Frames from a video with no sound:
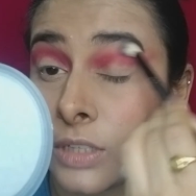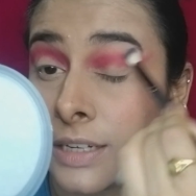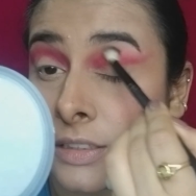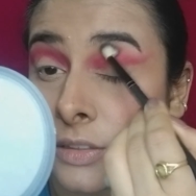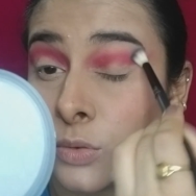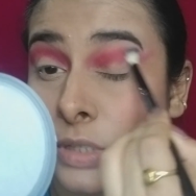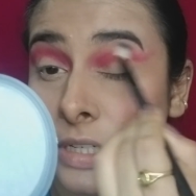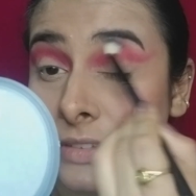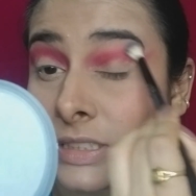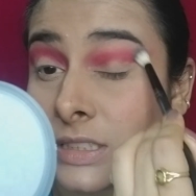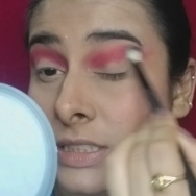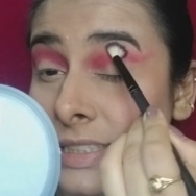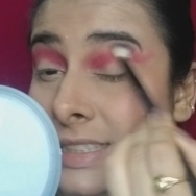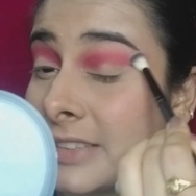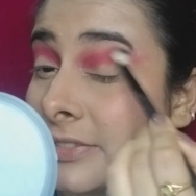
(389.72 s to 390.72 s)
and whoever
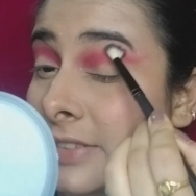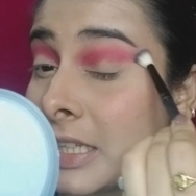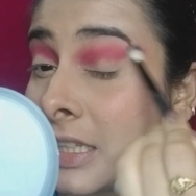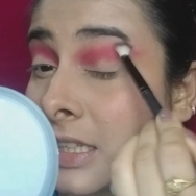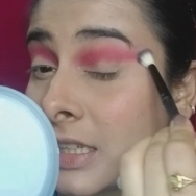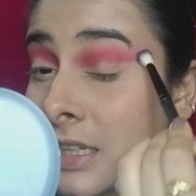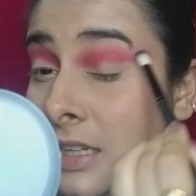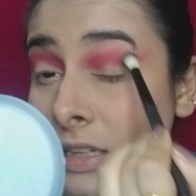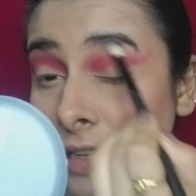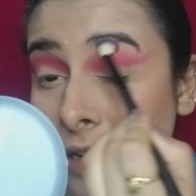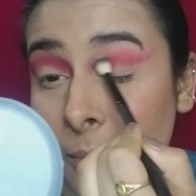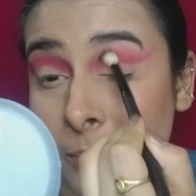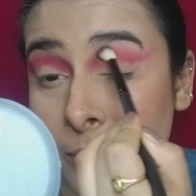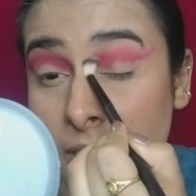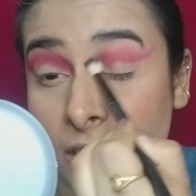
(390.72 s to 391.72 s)
the delivery
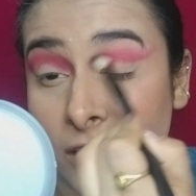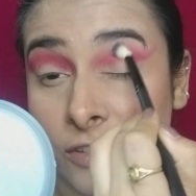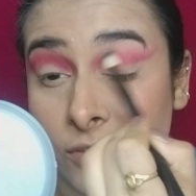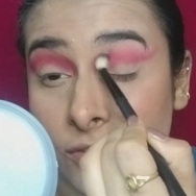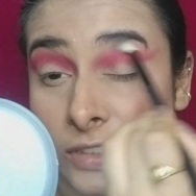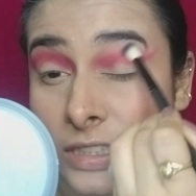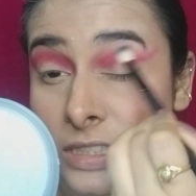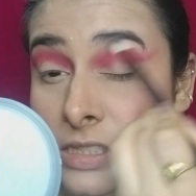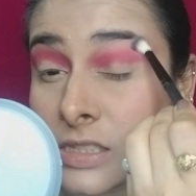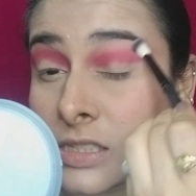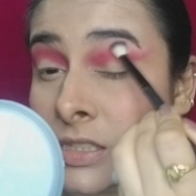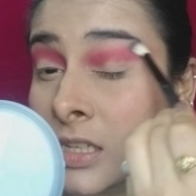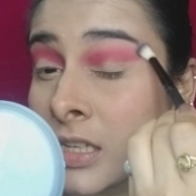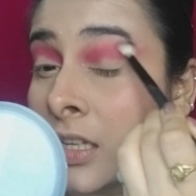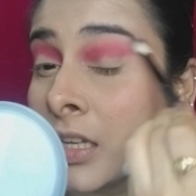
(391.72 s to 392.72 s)
company
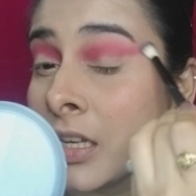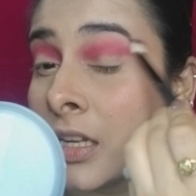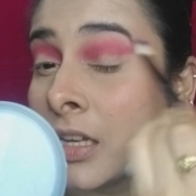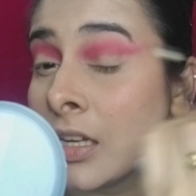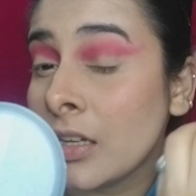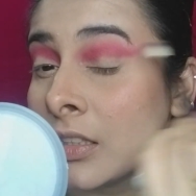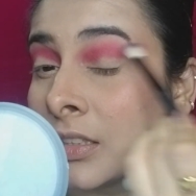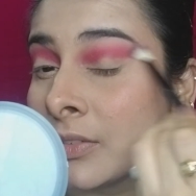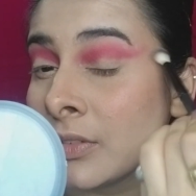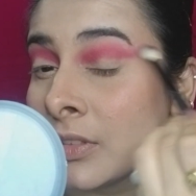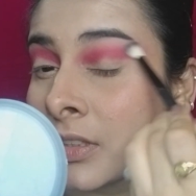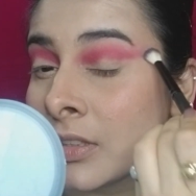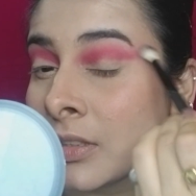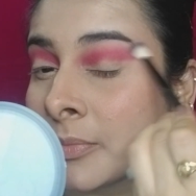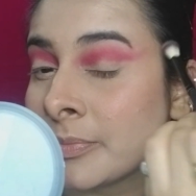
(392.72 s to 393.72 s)
was,
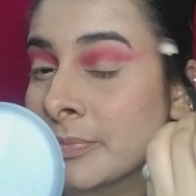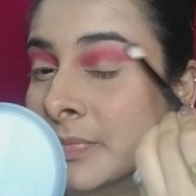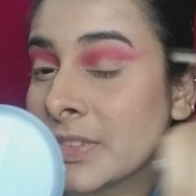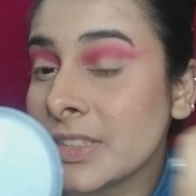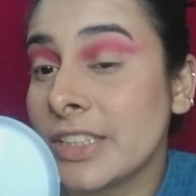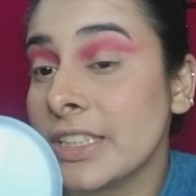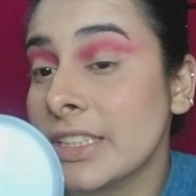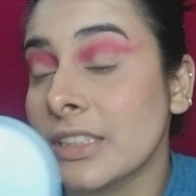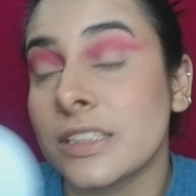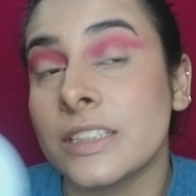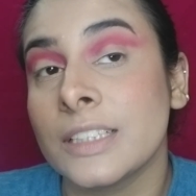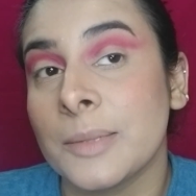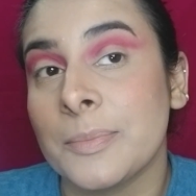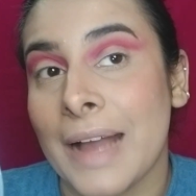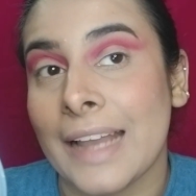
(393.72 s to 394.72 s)
they
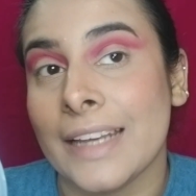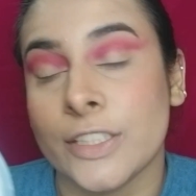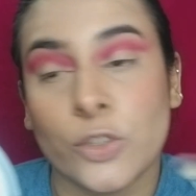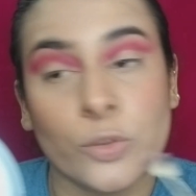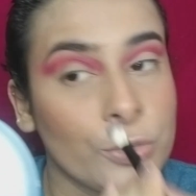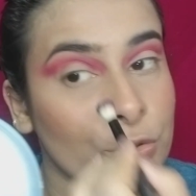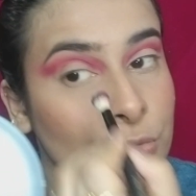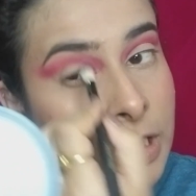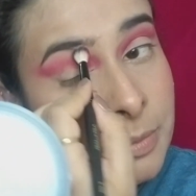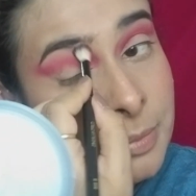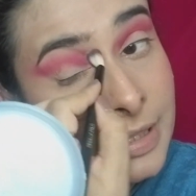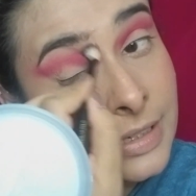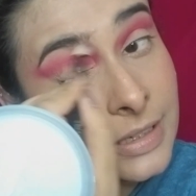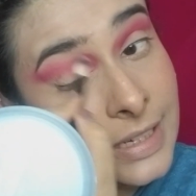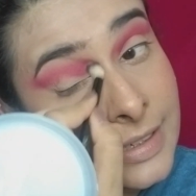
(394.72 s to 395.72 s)
returned the palette to Beauty
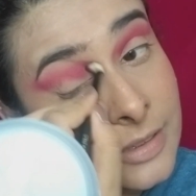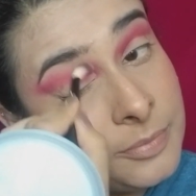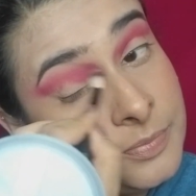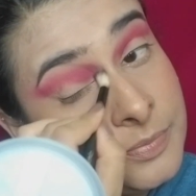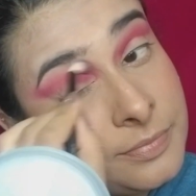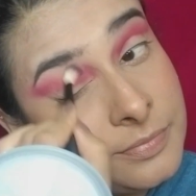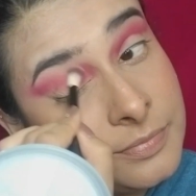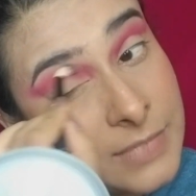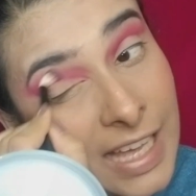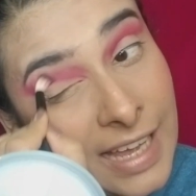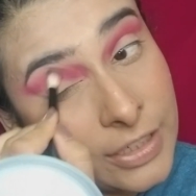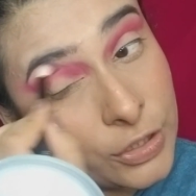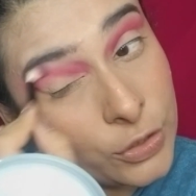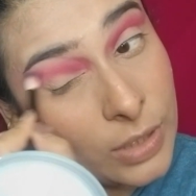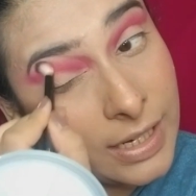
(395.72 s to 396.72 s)
Bay. Like,
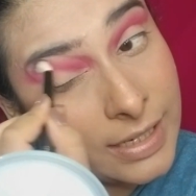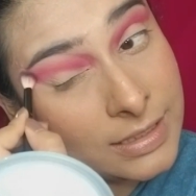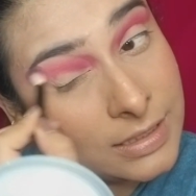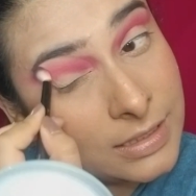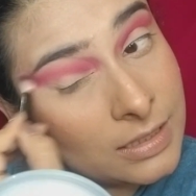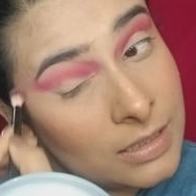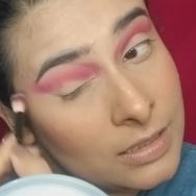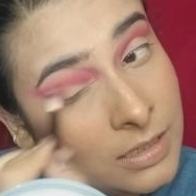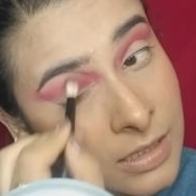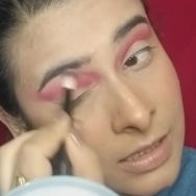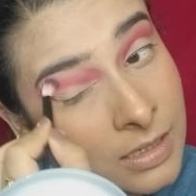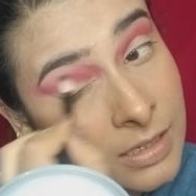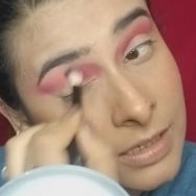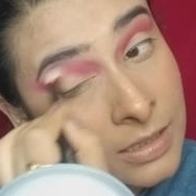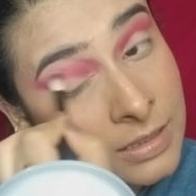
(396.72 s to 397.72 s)
thank you guys,
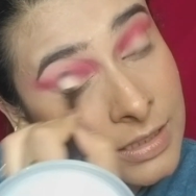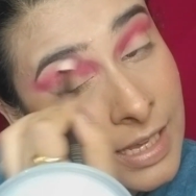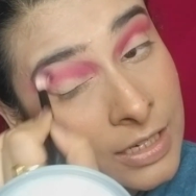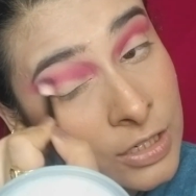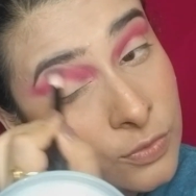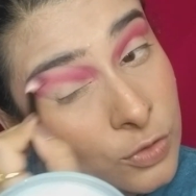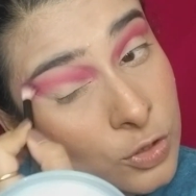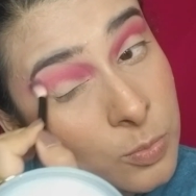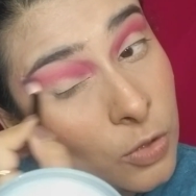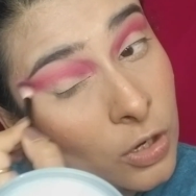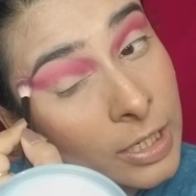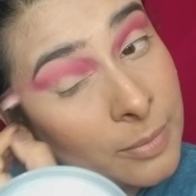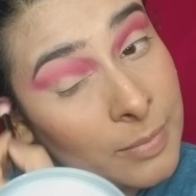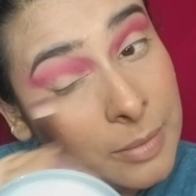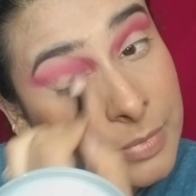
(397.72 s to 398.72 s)
thank you for
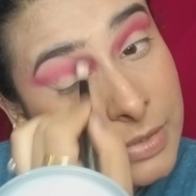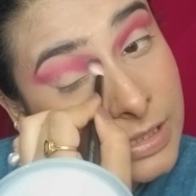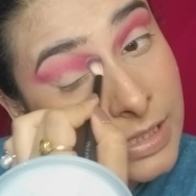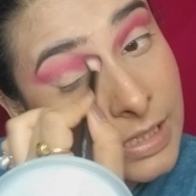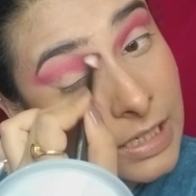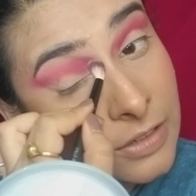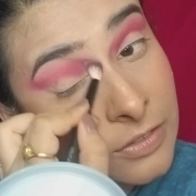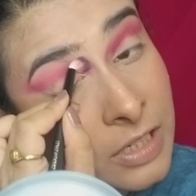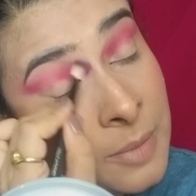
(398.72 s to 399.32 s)
spoiling my birthday gift.